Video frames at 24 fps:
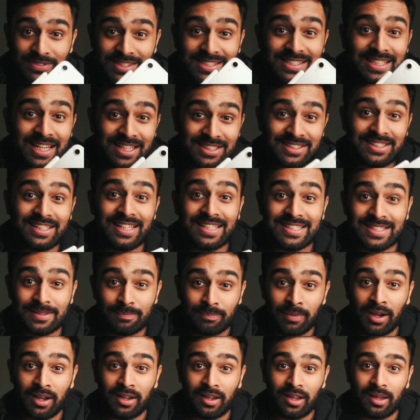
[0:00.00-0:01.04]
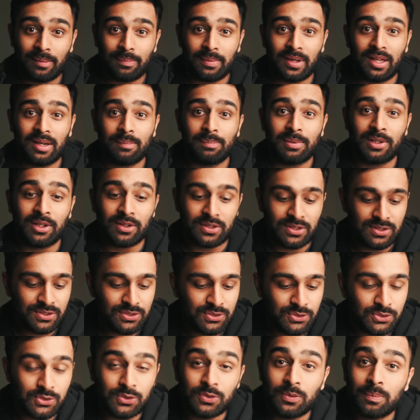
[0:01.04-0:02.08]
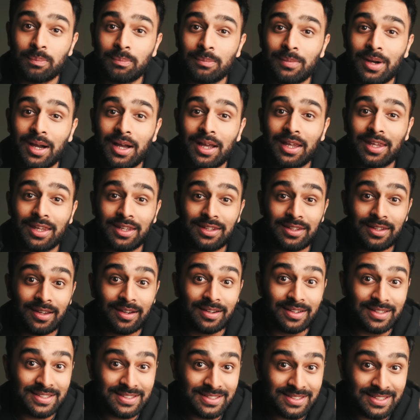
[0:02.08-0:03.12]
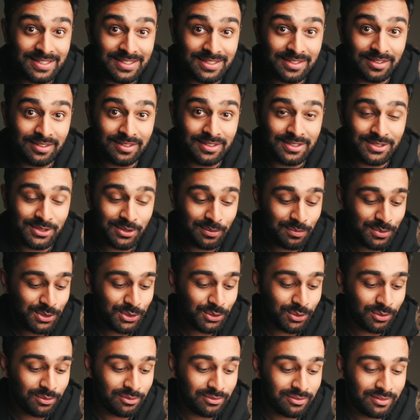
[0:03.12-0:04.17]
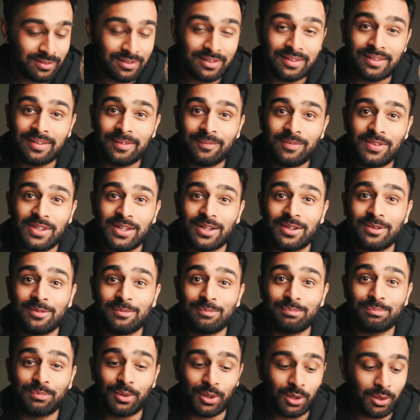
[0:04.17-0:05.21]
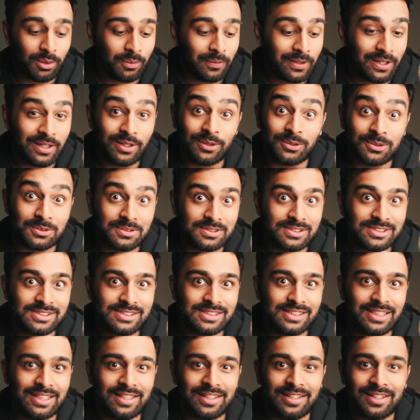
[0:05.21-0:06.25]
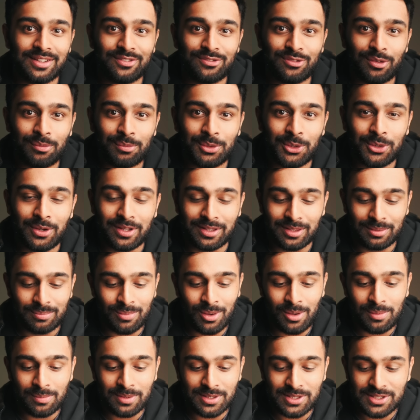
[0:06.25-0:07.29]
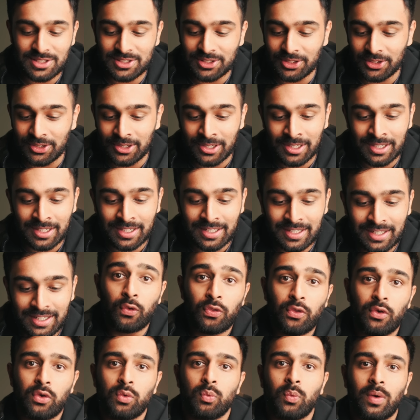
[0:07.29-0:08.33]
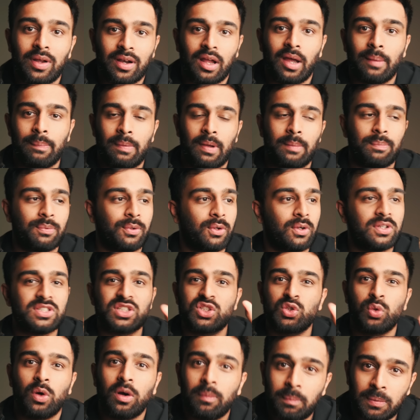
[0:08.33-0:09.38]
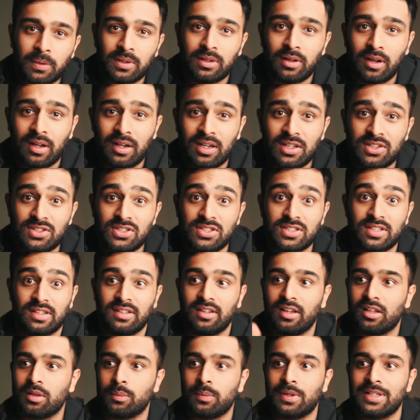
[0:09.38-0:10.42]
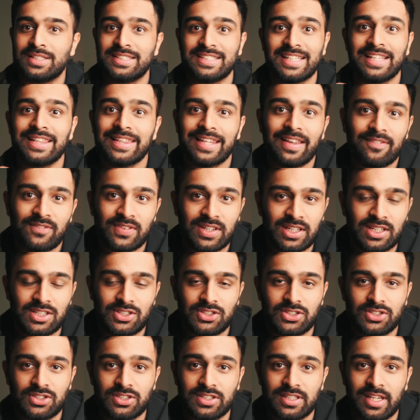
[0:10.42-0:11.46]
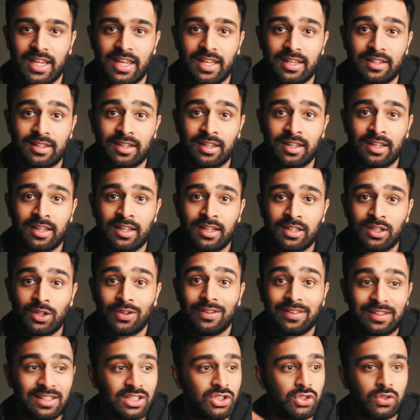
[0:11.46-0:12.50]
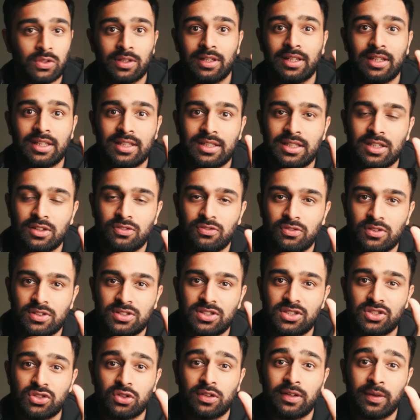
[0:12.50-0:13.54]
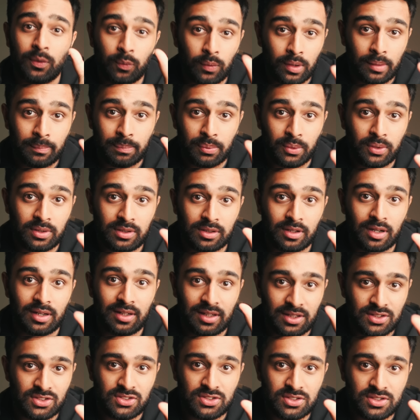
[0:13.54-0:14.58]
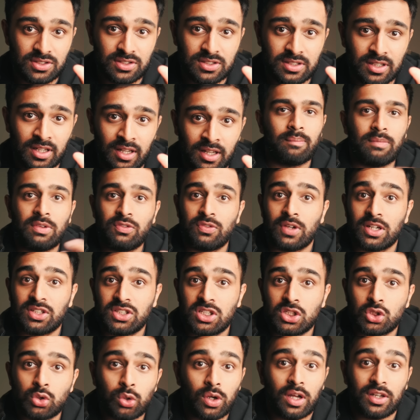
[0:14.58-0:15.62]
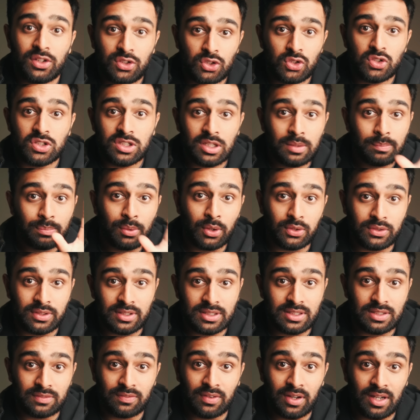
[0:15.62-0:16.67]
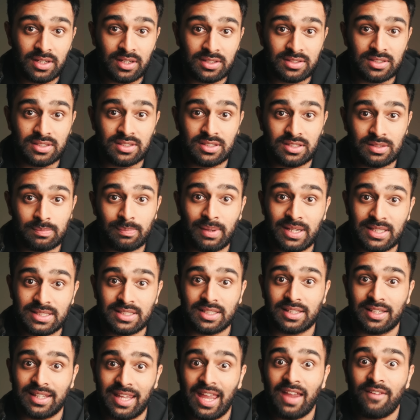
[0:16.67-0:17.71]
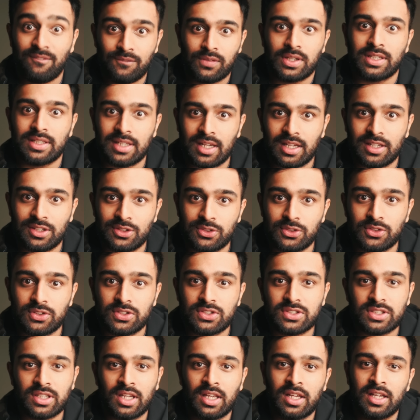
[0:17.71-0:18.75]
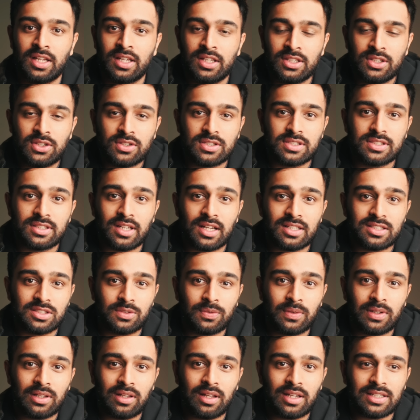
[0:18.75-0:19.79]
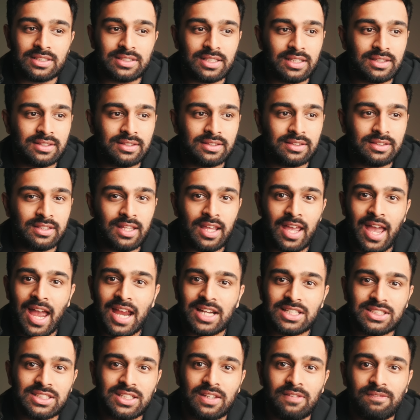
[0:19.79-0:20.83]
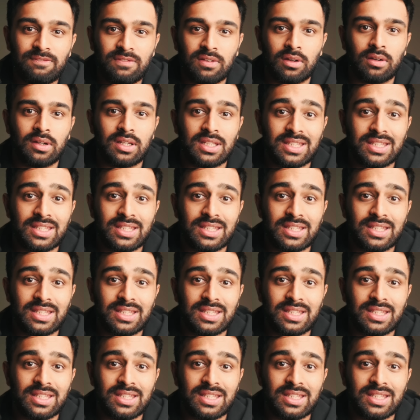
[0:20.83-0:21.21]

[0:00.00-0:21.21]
this actually isn't my iPad, it belongs to my younger sister. So I'm sort of, borrowing it or stealing it from her at the moment. So although one iPad Pro is 12.9 inches and the other one's 11 inches, and literally the difference is only 1.9 inches, if you actually tried using both these devices in basically everyday use, you'll start to realize that they're actually very